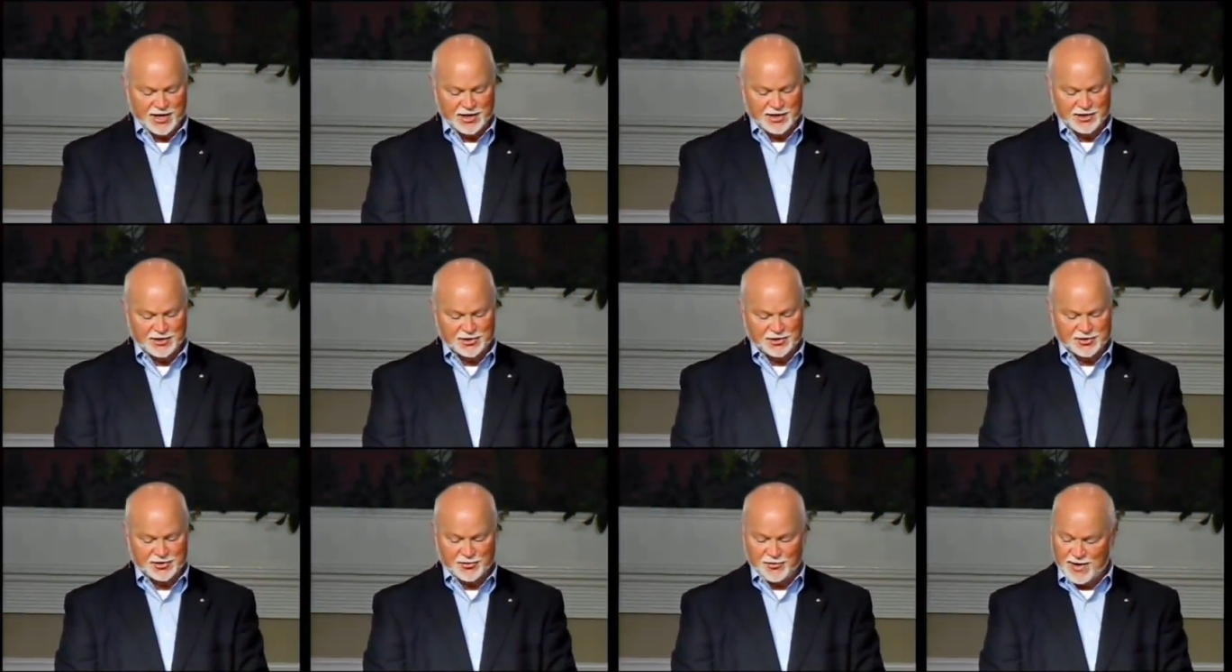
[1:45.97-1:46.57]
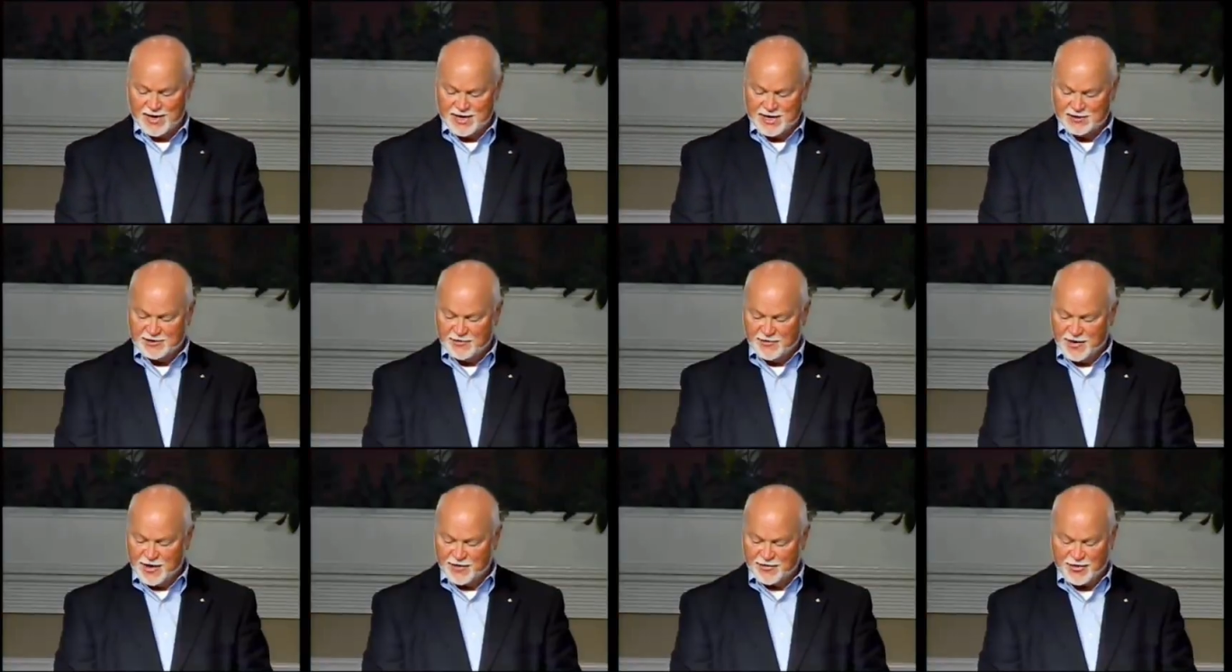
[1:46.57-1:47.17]
To surrender to
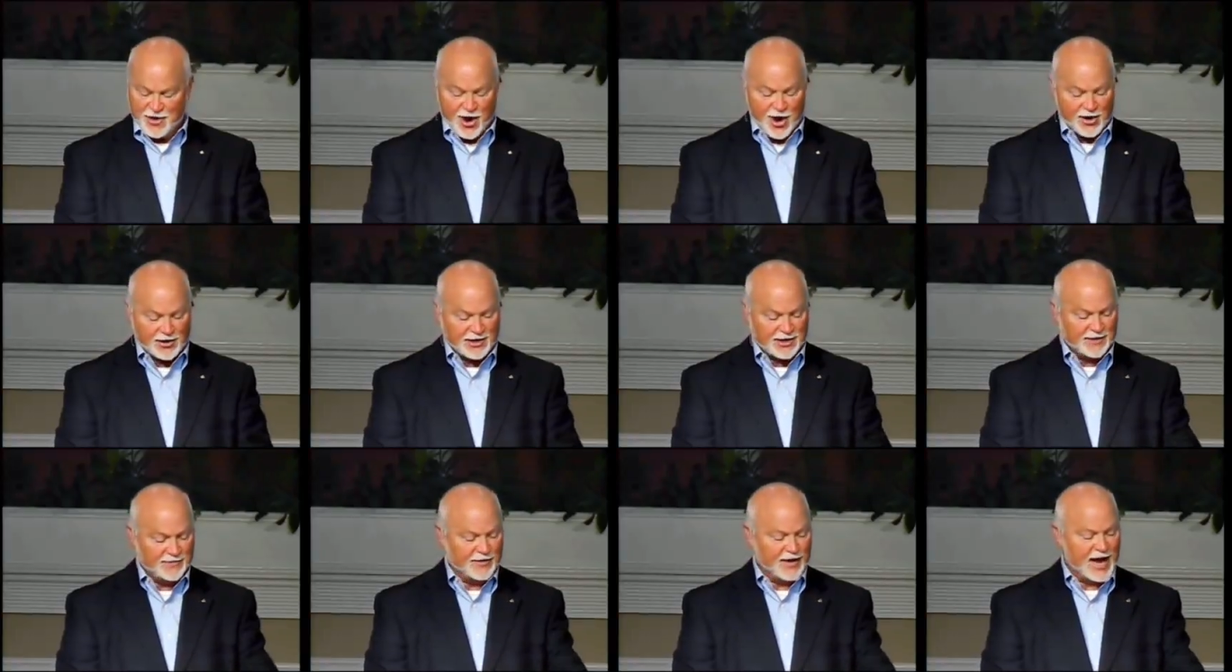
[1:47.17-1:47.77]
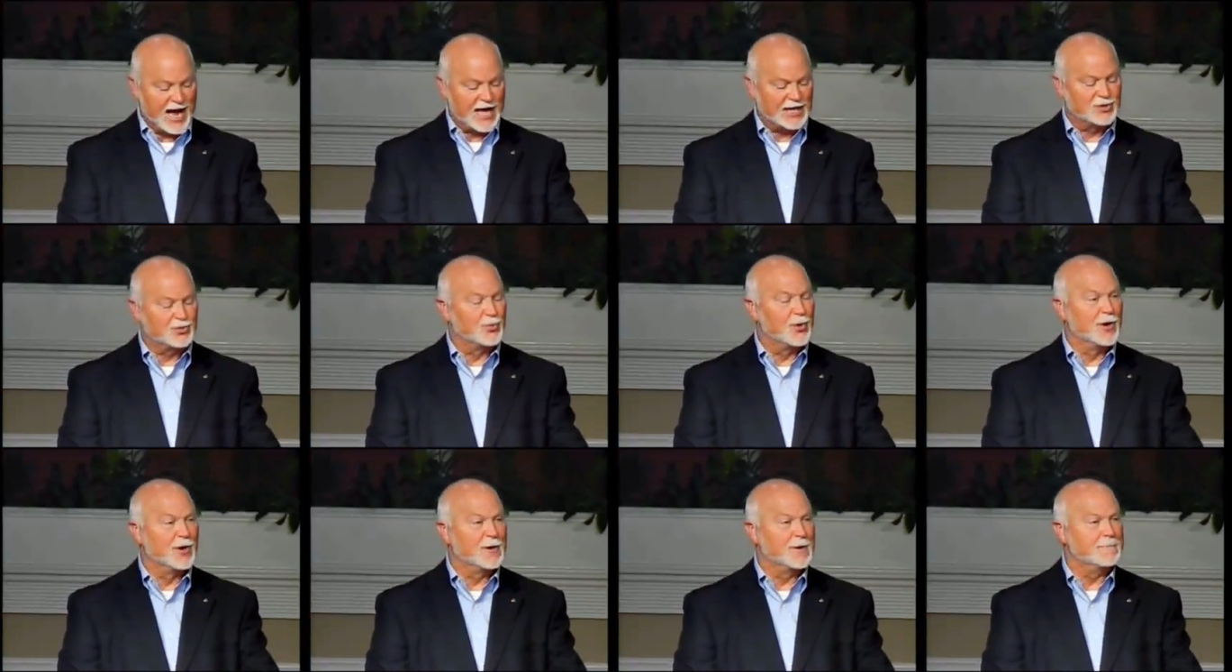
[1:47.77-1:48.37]
the authority of God's
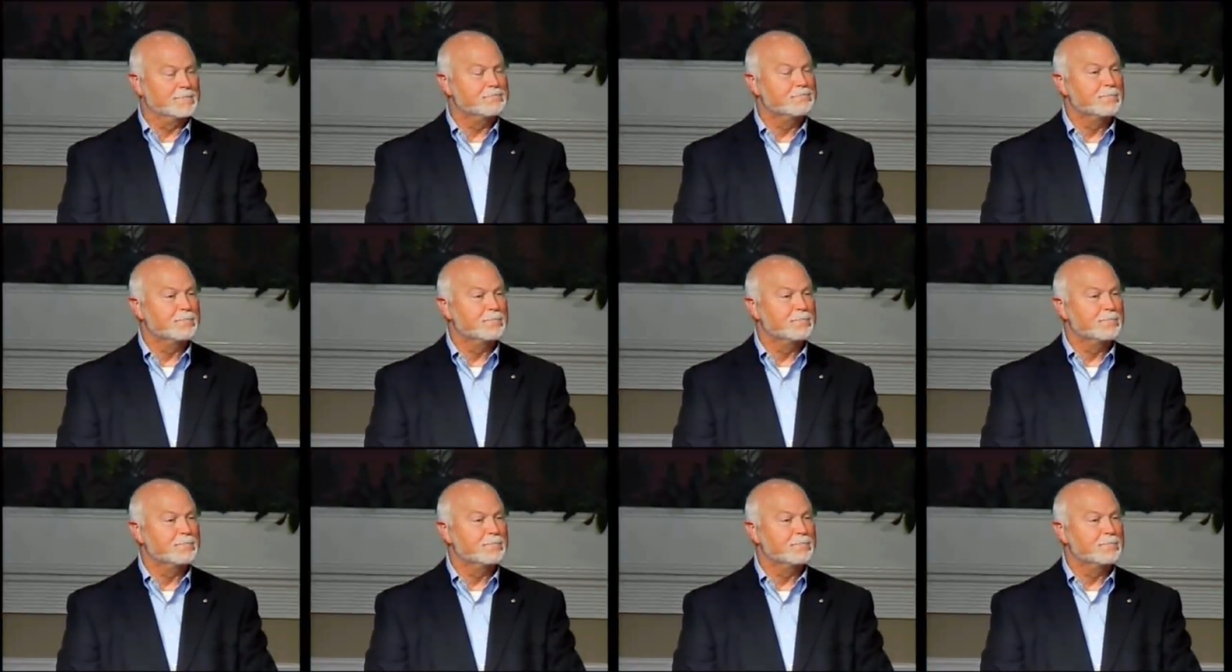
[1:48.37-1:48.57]
Word.